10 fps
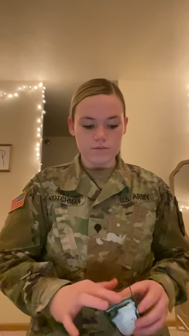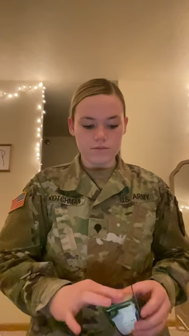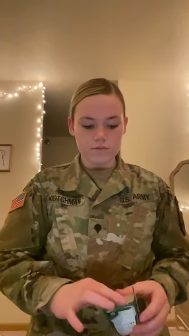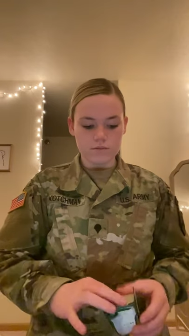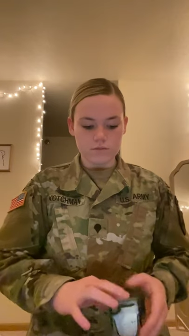
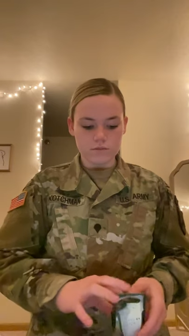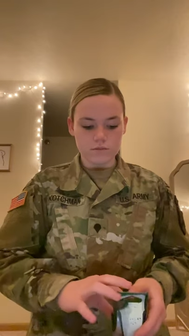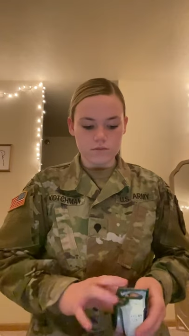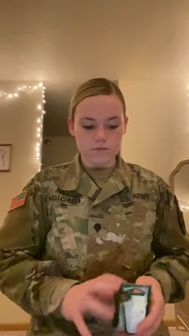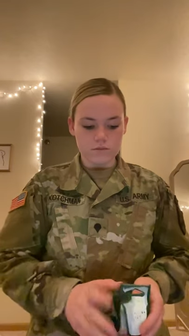
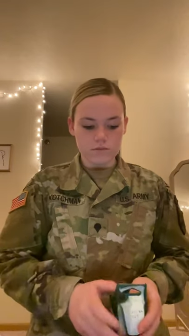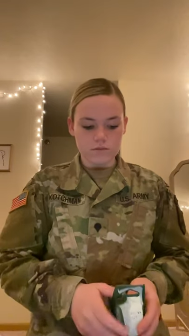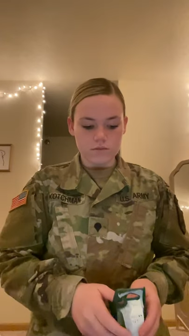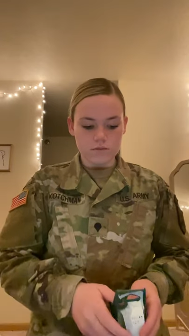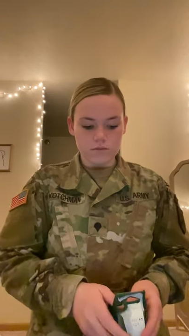
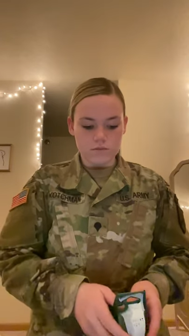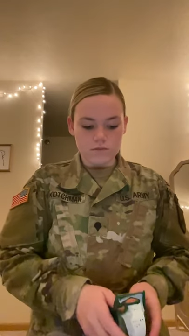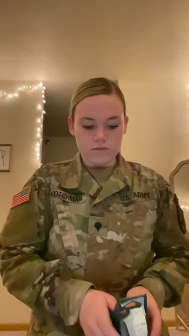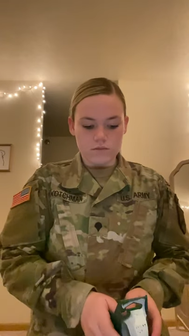No one is speaking in this clip.